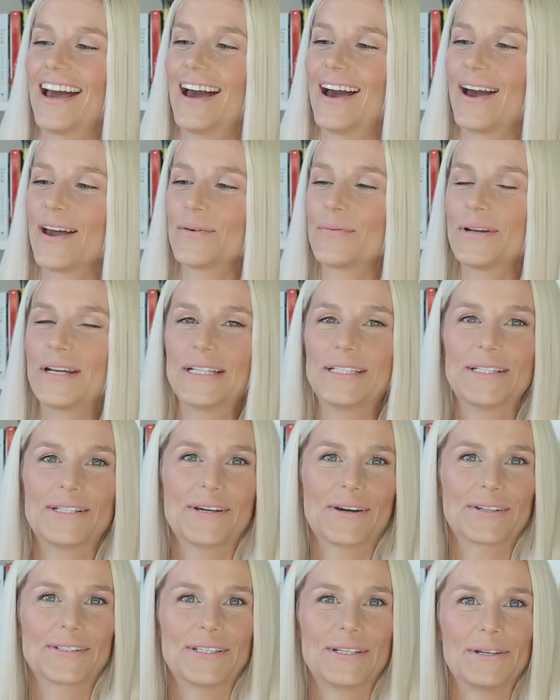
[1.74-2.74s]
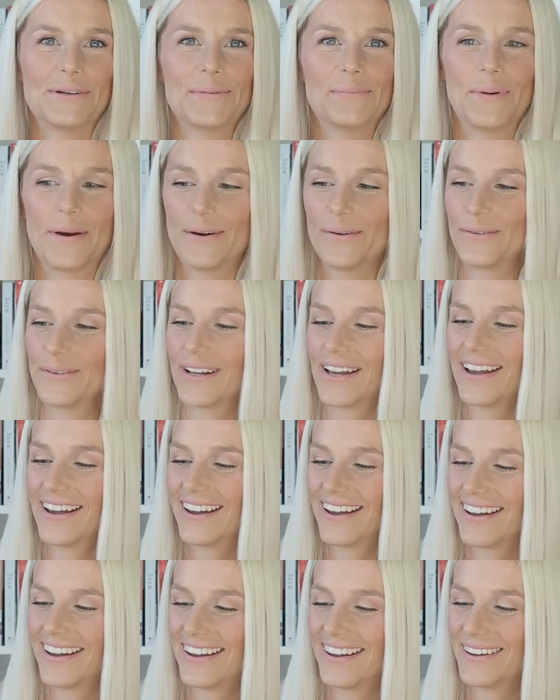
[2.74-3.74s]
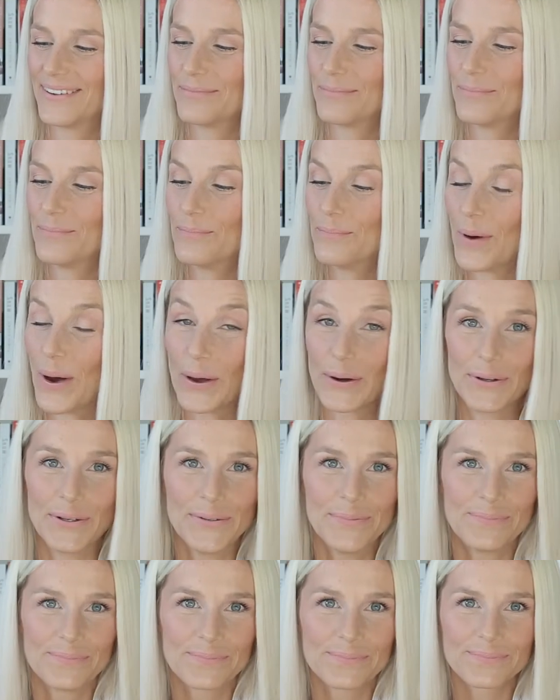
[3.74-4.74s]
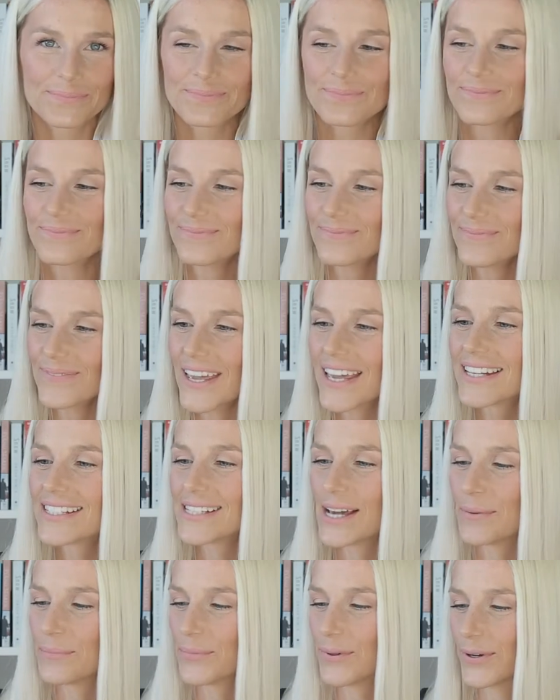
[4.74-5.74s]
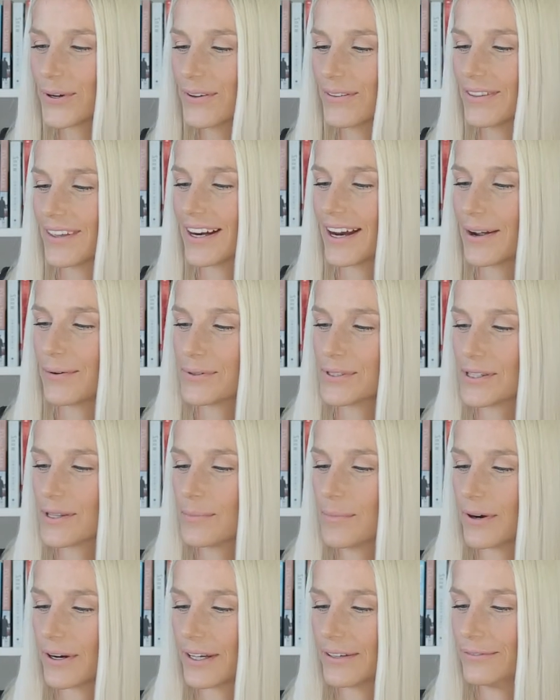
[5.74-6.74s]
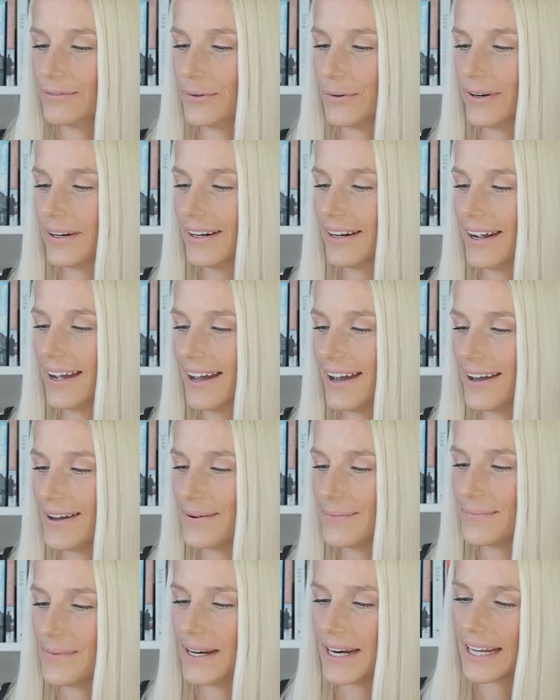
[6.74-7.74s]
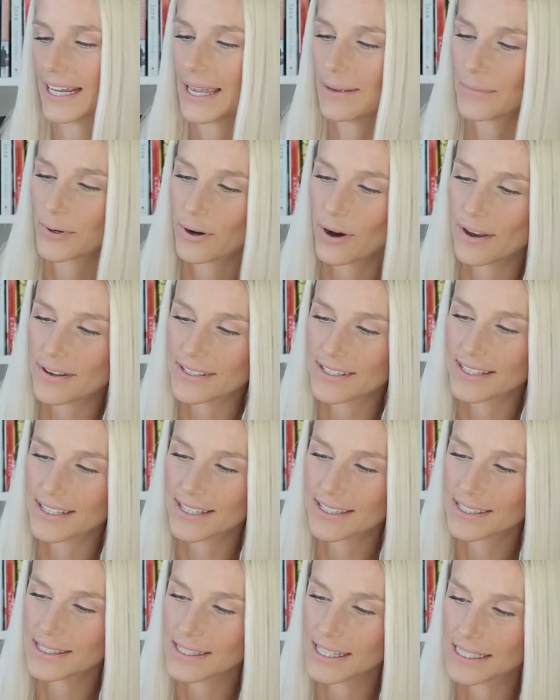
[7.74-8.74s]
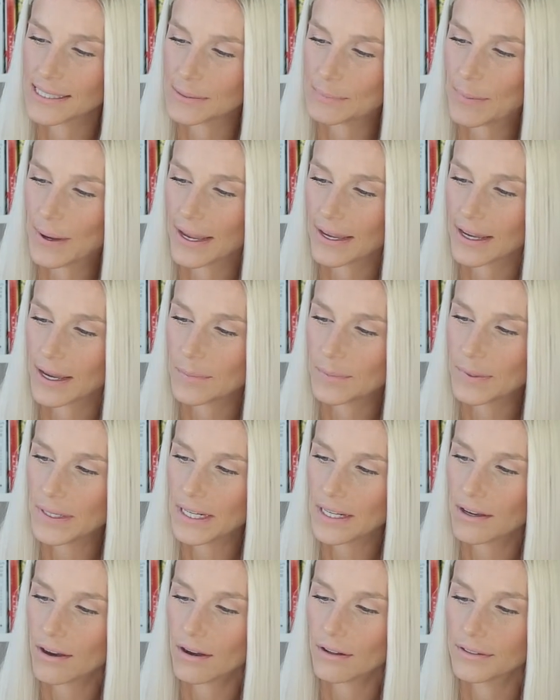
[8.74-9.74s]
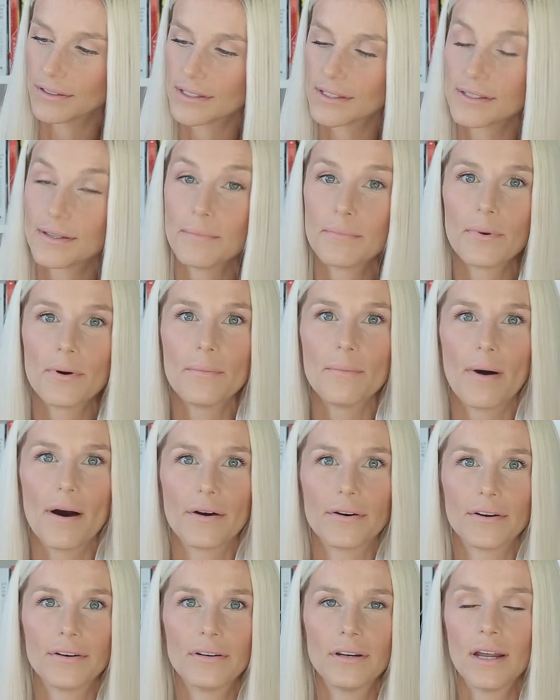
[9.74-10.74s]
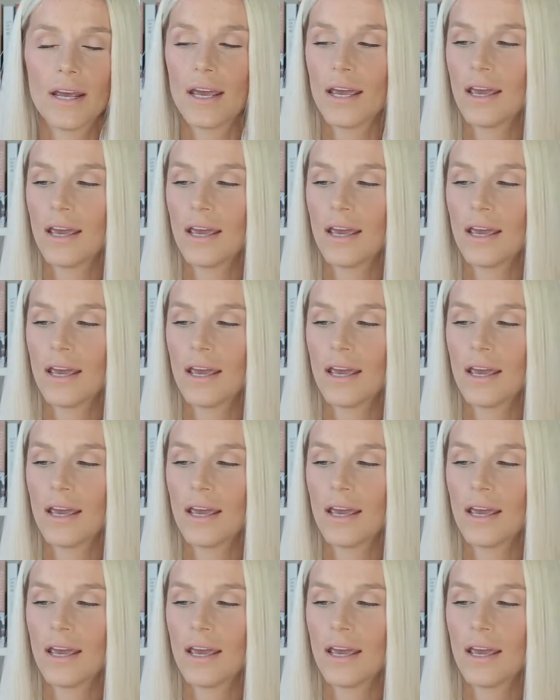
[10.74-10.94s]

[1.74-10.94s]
I wanted to talk to you about a bottle tumbler that I was on the market for, and I came across this. It's by a company called Simple Modern.